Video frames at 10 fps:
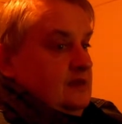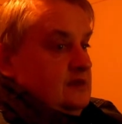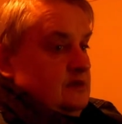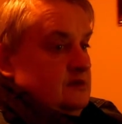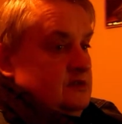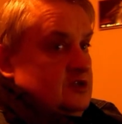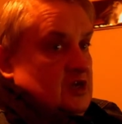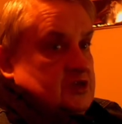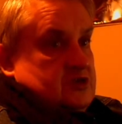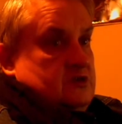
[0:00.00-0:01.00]
to
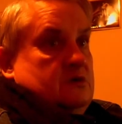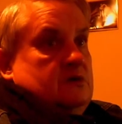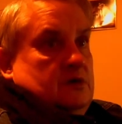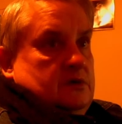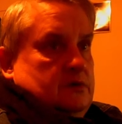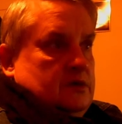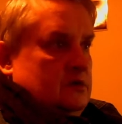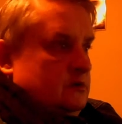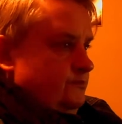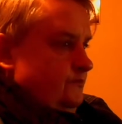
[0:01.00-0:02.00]
ditch
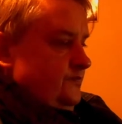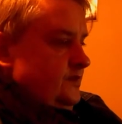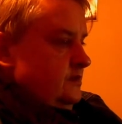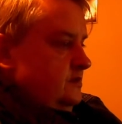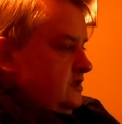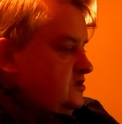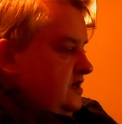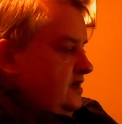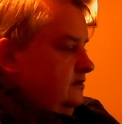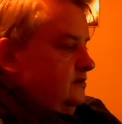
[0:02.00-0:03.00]
the
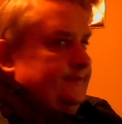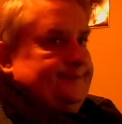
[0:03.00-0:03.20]
channel.